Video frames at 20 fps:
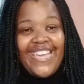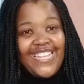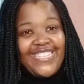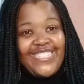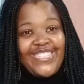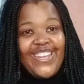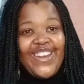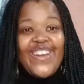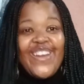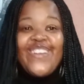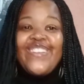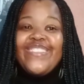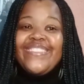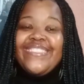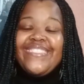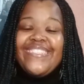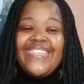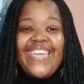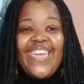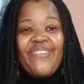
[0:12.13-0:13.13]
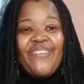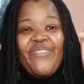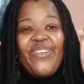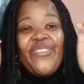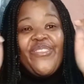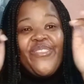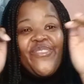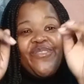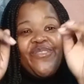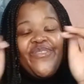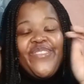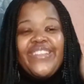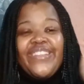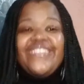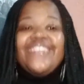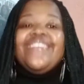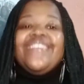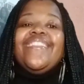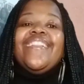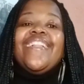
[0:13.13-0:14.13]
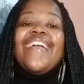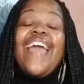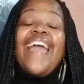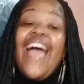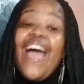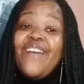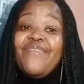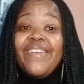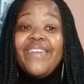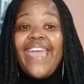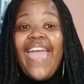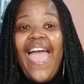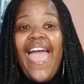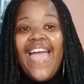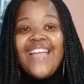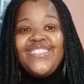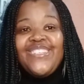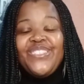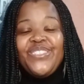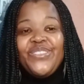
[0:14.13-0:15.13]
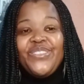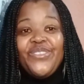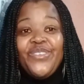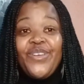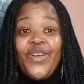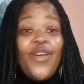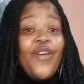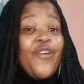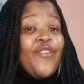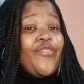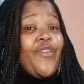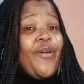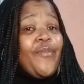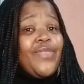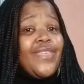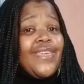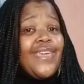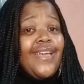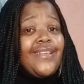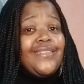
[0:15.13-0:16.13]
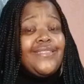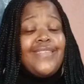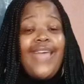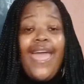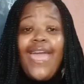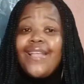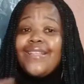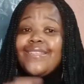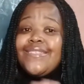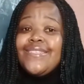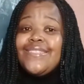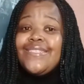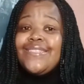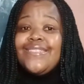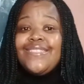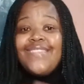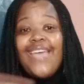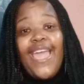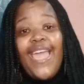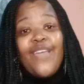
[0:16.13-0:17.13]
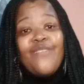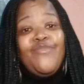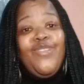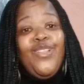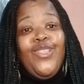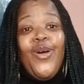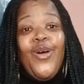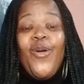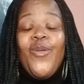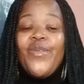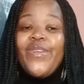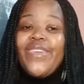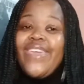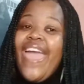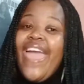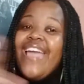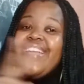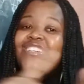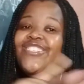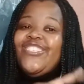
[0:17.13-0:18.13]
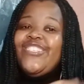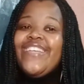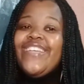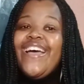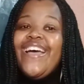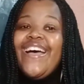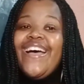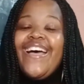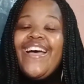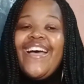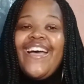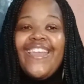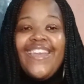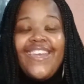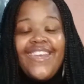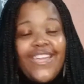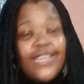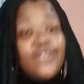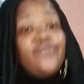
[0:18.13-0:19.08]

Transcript: It's your girl Dk1original coming at you from the exact same location.